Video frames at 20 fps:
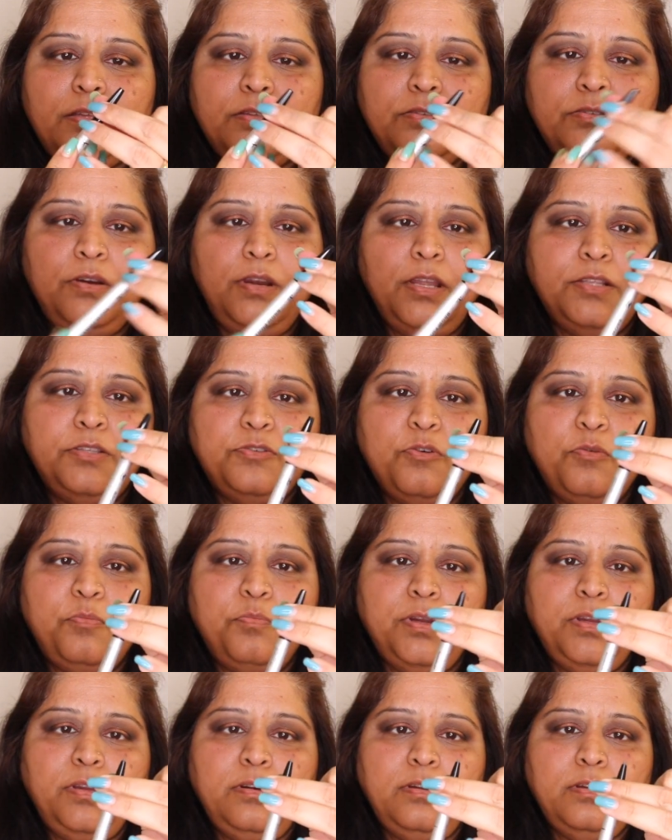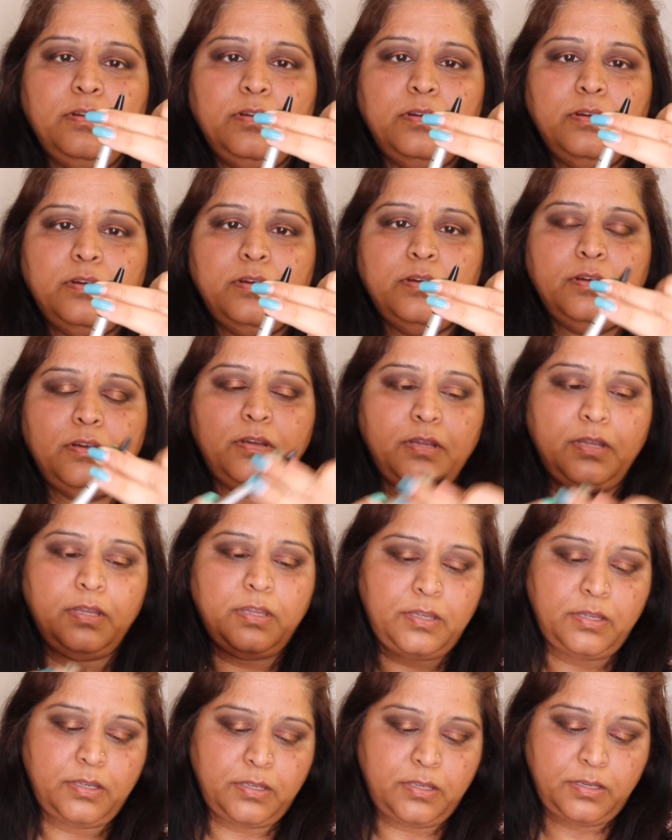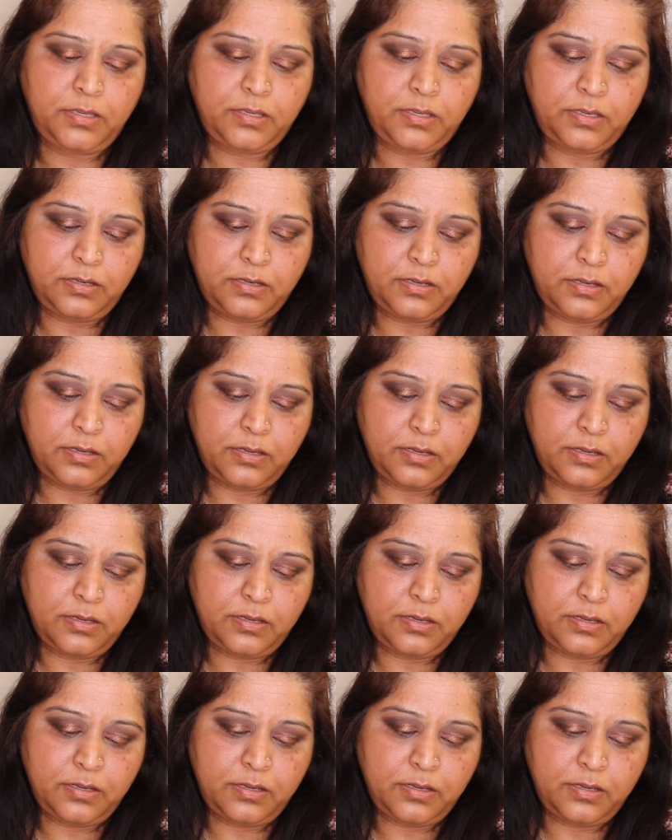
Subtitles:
So let's open, and